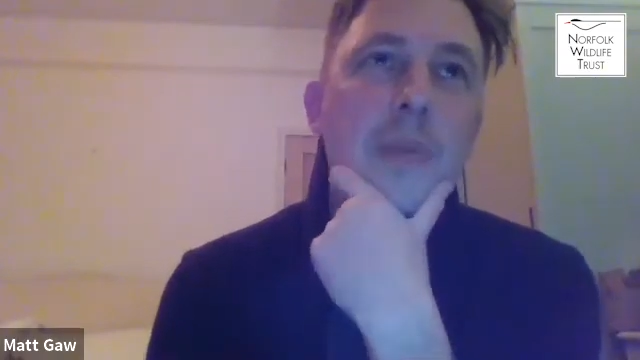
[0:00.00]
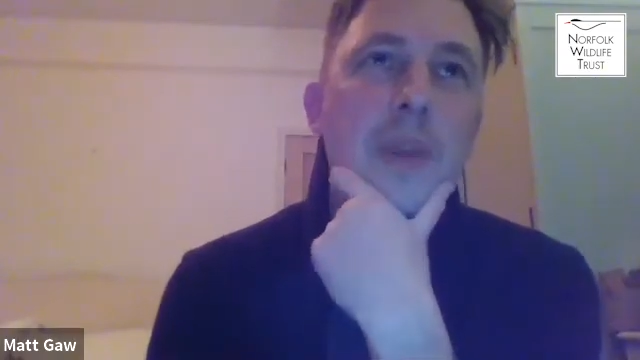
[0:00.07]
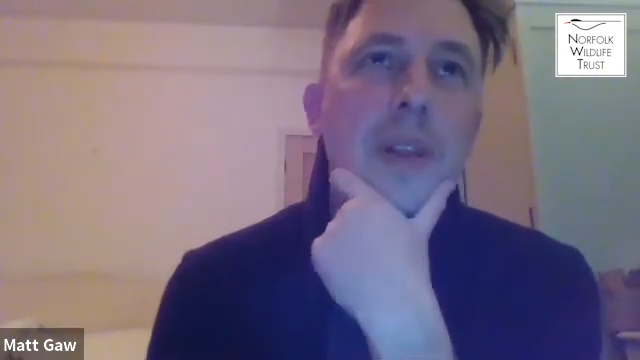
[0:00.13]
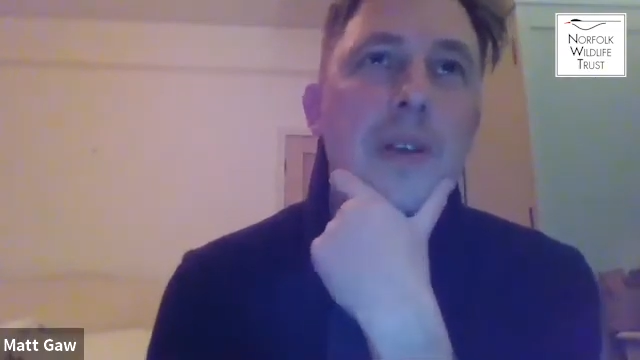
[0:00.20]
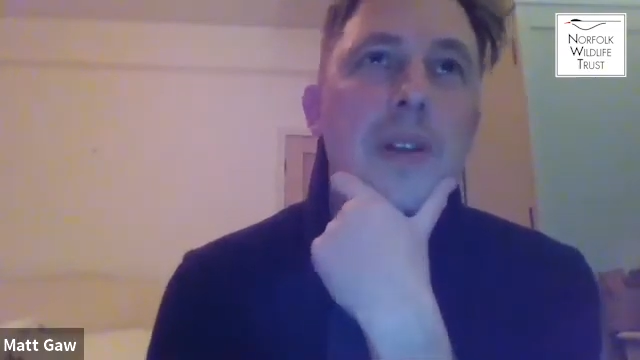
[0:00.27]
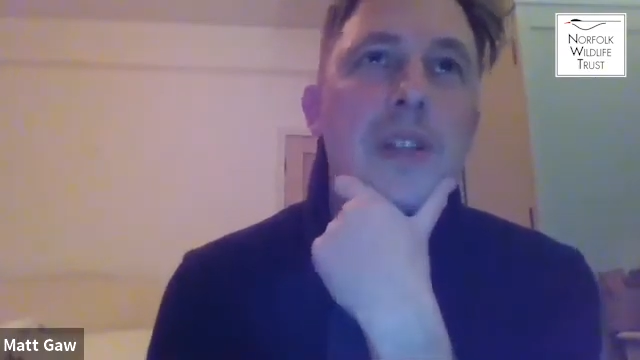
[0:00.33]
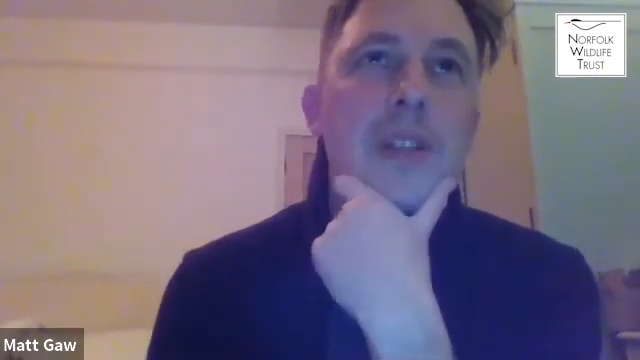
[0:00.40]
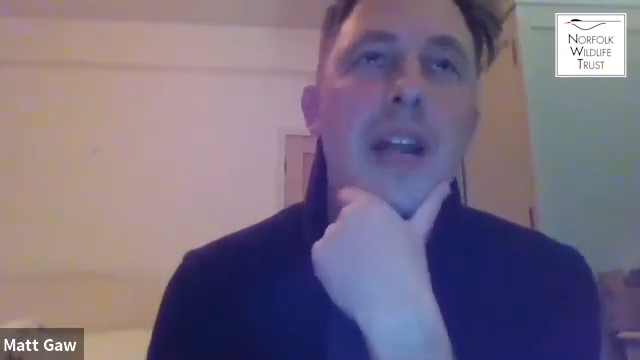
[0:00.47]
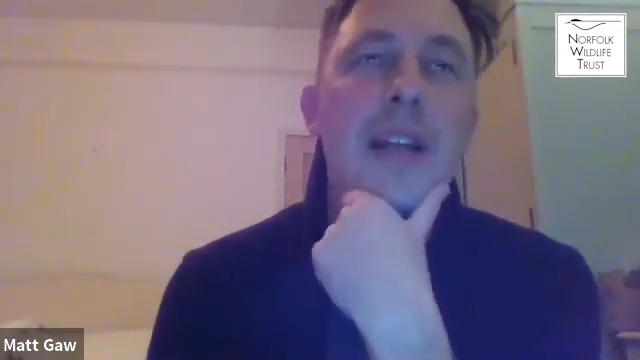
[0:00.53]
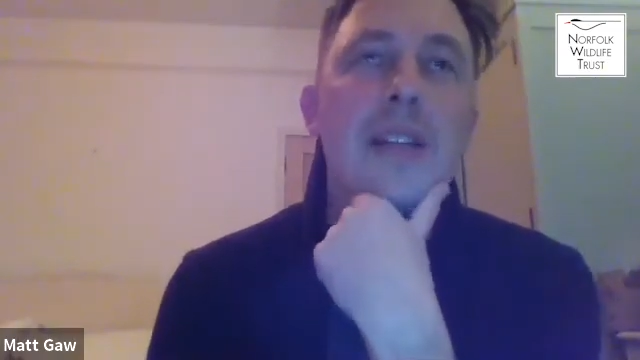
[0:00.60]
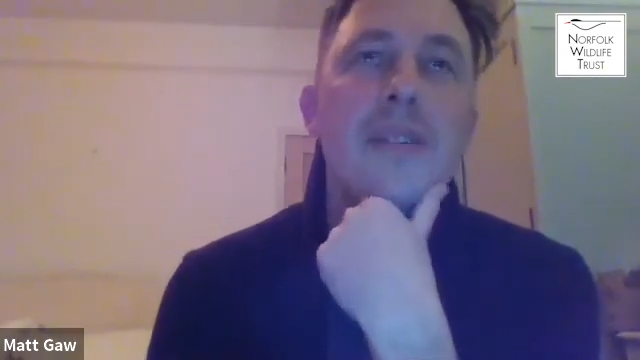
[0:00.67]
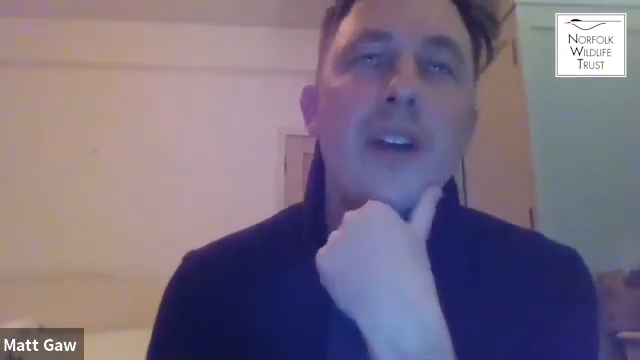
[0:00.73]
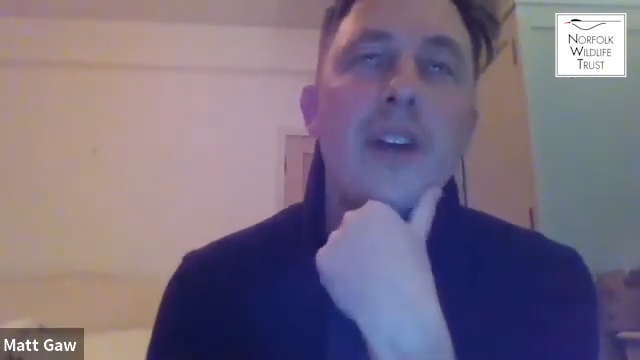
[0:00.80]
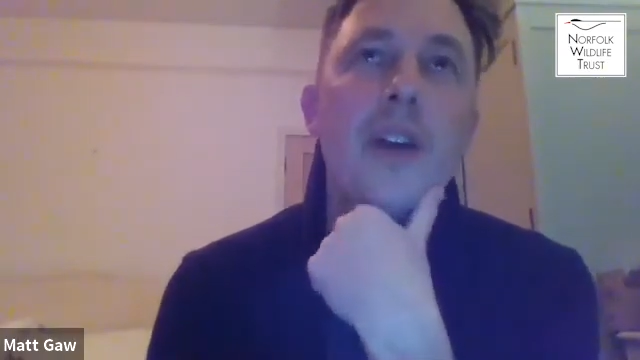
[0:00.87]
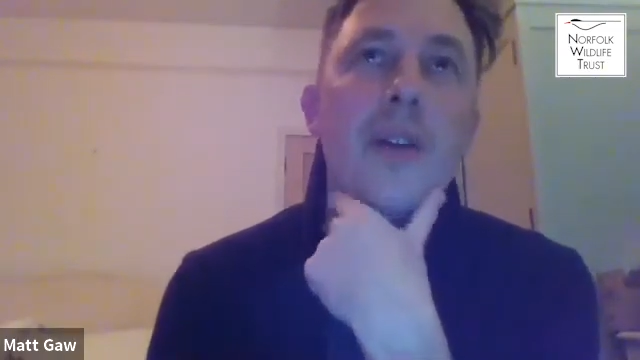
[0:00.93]
know whether it's
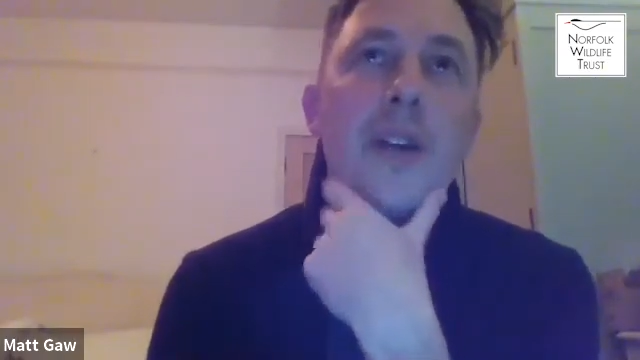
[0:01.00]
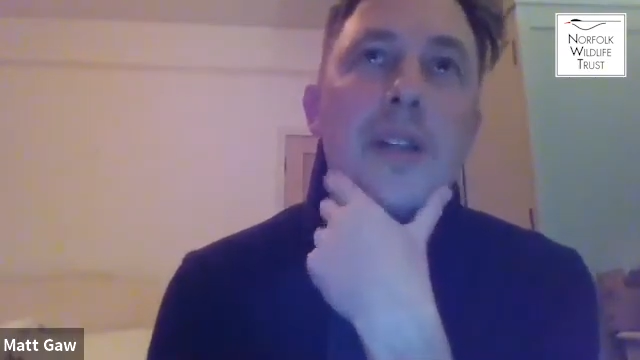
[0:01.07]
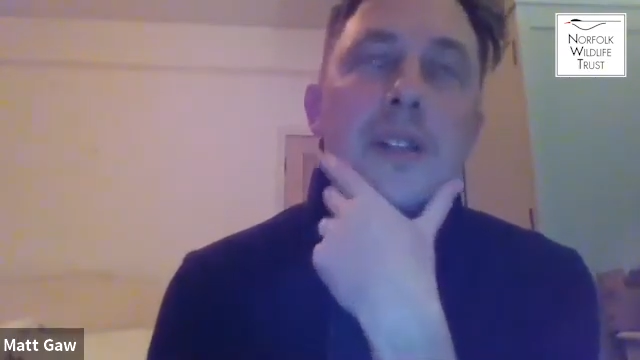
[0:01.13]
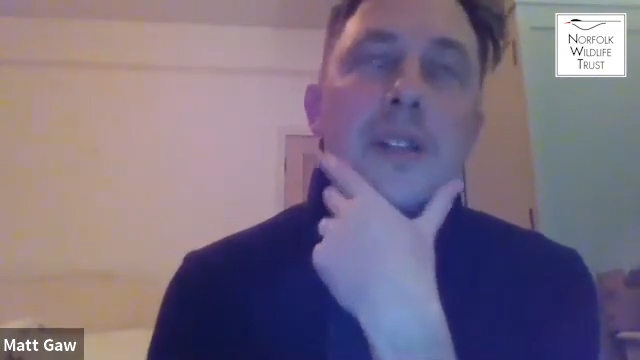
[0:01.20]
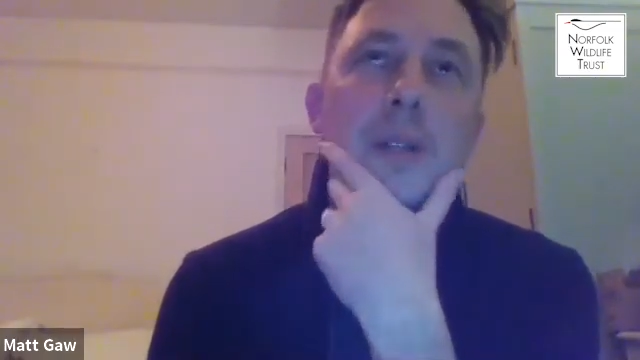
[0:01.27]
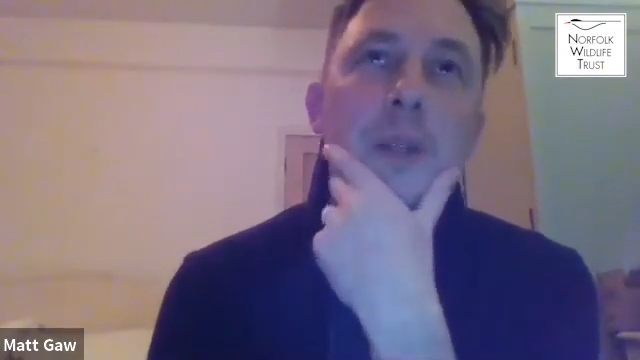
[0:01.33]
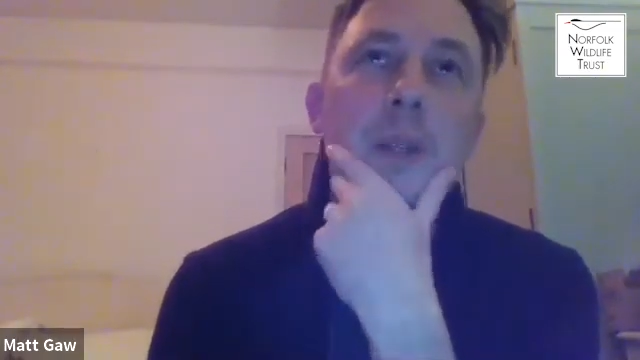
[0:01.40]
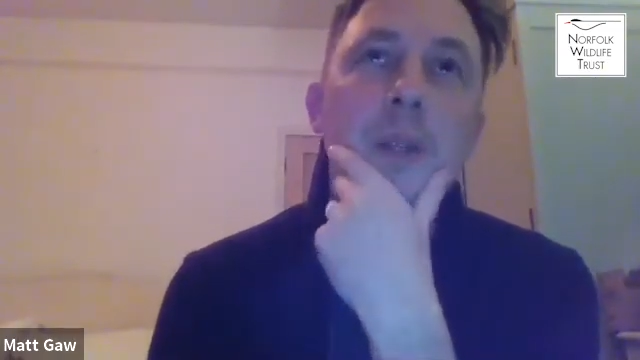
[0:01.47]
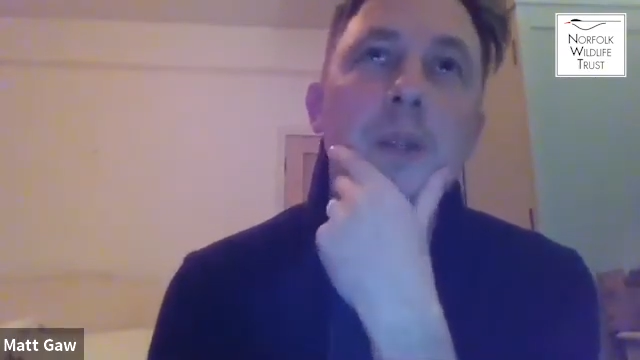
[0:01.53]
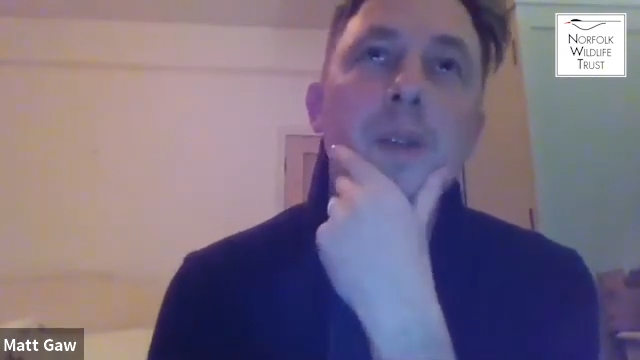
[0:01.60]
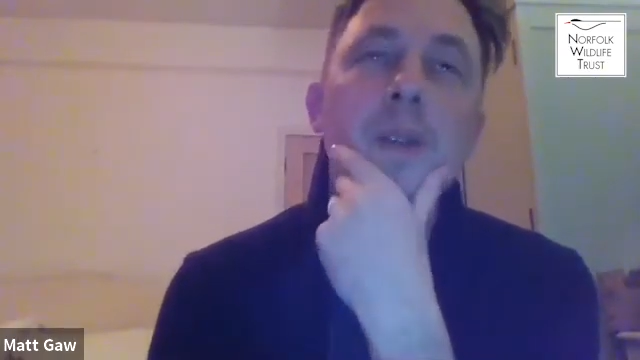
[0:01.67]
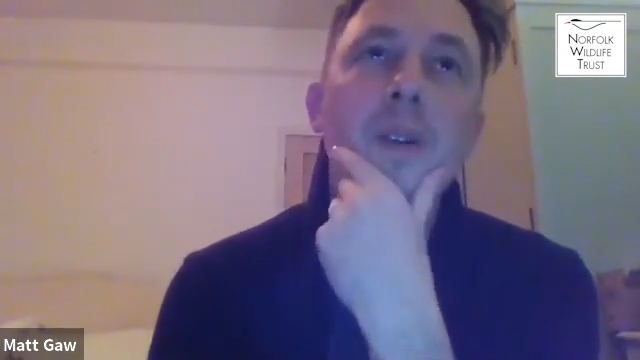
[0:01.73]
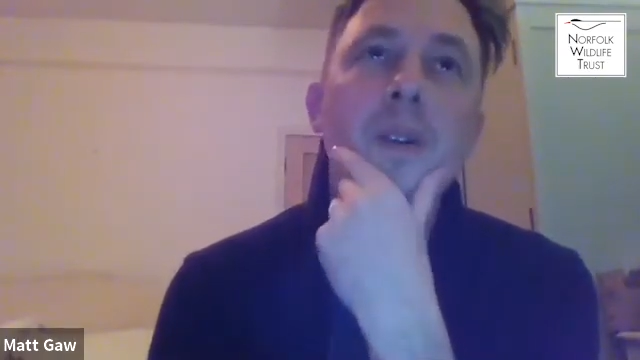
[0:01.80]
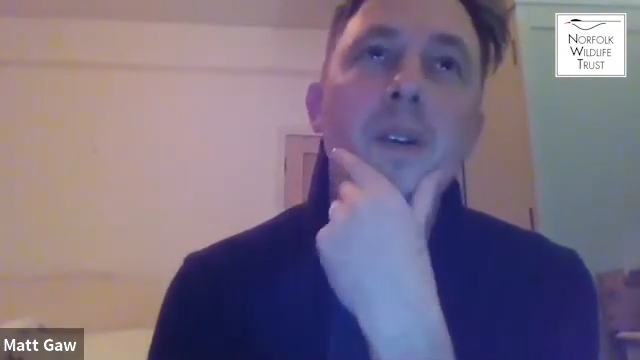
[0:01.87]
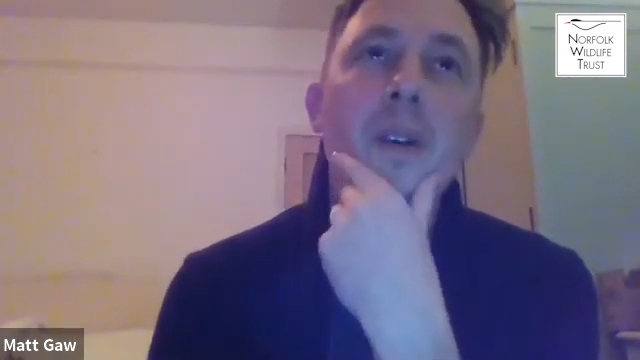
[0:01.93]
transference or